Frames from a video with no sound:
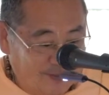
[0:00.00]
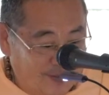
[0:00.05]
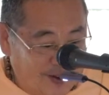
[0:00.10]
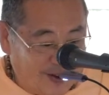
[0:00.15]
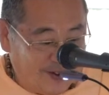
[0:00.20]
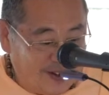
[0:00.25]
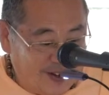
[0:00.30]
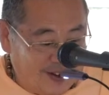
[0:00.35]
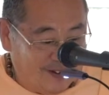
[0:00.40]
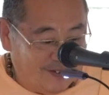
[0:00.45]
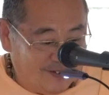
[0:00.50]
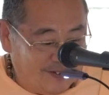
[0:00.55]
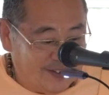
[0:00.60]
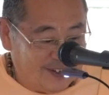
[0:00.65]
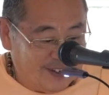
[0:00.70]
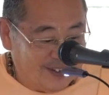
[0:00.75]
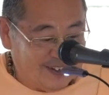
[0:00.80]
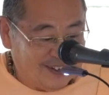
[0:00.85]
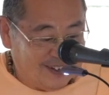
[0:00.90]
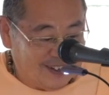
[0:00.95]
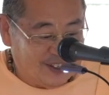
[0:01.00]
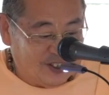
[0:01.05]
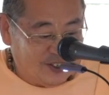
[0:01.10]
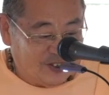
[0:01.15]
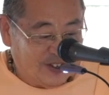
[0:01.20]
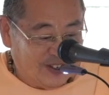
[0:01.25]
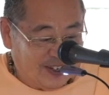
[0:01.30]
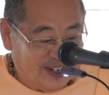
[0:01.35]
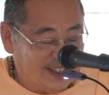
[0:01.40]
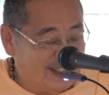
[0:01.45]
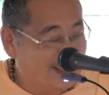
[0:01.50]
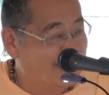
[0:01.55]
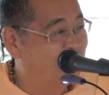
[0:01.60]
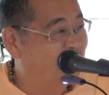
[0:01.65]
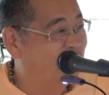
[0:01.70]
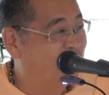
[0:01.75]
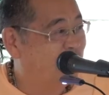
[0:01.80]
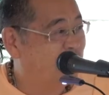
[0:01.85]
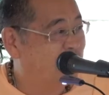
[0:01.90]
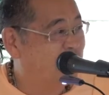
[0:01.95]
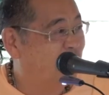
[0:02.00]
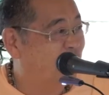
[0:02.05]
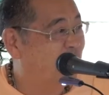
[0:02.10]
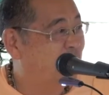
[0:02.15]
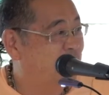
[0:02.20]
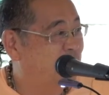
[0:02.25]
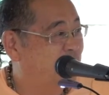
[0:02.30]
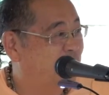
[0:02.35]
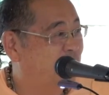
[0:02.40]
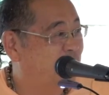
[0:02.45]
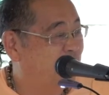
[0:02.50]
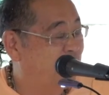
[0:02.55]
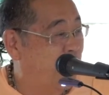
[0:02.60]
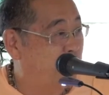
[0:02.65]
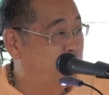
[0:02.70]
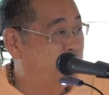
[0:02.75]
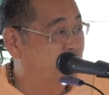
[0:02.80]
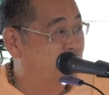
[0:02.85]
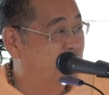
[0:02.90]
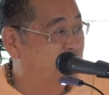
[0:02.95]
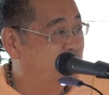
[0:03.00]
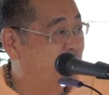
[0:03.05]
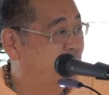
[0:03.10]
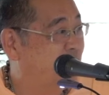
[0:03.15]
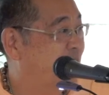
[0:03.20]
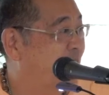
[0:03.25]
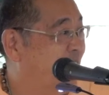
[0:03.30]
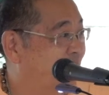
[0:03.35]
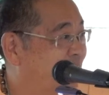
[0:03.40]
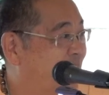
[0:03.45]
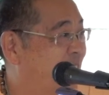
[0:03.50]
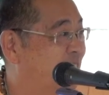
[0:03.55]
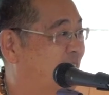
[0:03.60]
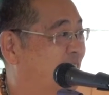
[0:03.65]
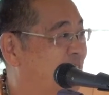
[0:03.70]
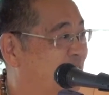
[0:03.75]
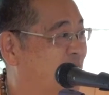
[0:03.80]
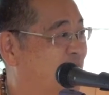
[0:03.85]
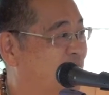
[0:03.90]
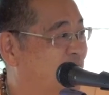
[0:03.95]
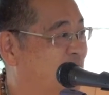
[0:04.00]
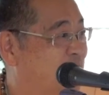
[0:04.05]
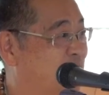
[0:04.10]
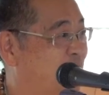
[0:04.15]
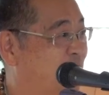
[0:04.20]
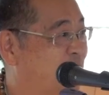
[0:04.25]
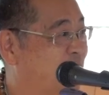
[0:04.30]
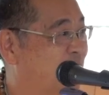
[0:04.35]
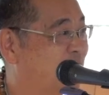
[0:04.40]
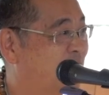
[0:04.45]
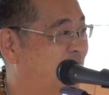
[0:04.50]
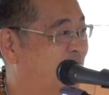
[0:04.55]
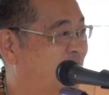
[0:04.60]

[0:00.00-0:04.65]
I can't really enjoy nicely because I want eternal happiness, but I can't get it in this body.